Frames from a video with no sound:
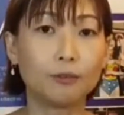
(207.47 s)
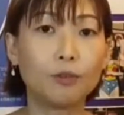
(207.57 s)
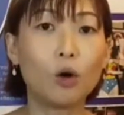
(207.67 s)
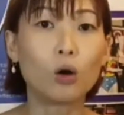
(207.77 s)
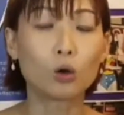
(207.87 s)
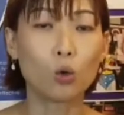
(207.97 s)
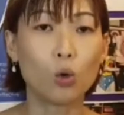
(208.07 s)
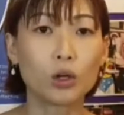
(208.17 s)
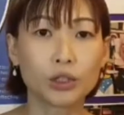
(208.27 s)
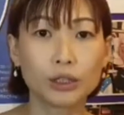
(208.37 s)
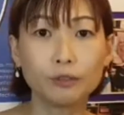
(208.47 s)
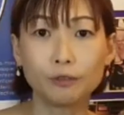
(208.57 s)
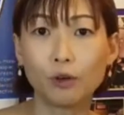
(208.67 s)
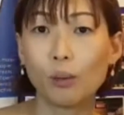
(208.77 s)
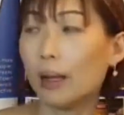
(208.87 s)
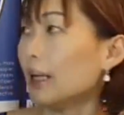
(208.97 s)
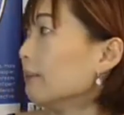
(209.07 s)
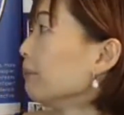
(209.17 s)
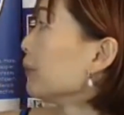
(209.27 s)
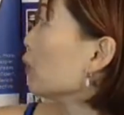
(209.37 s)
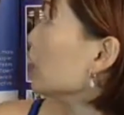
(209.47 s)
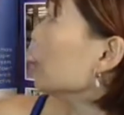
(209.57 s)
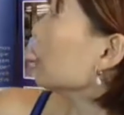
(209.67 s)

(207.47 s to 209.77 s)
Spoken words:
4-quadrant format, which you